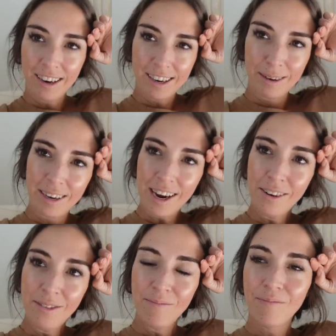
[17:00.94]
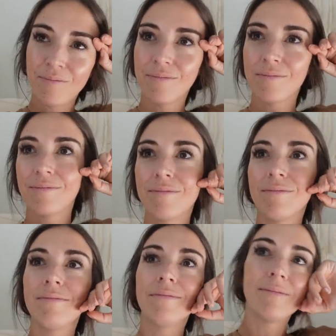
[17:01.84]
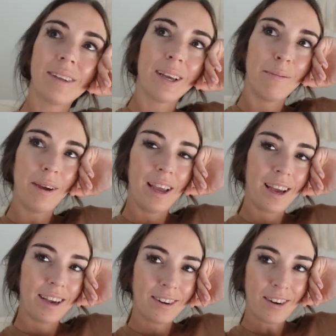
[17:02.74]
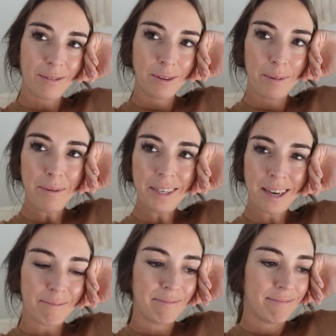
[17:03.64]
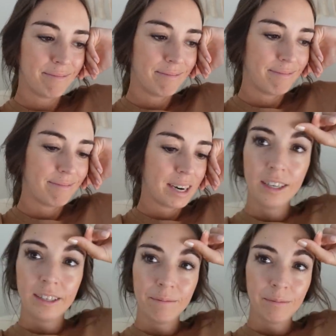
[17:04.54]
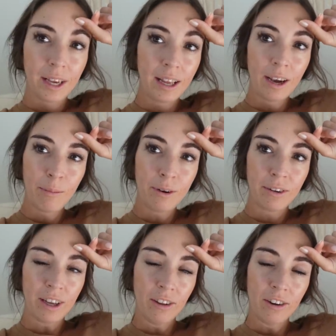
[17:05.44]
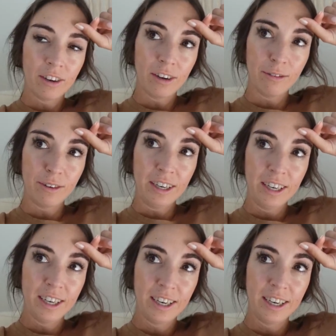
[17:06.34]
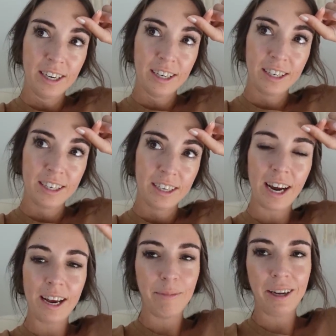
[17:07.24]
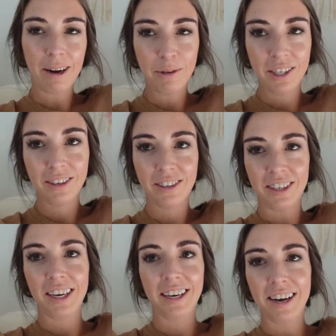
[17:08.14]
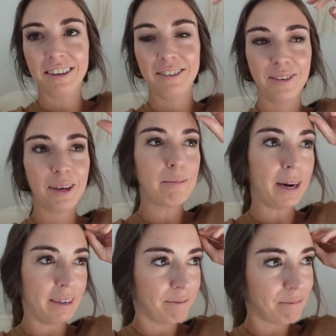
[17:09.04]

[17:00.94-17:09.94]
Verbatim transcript: I got it now and not when the babies come. And I hope I don't get long COVID. I mean, I'm still sick actively, but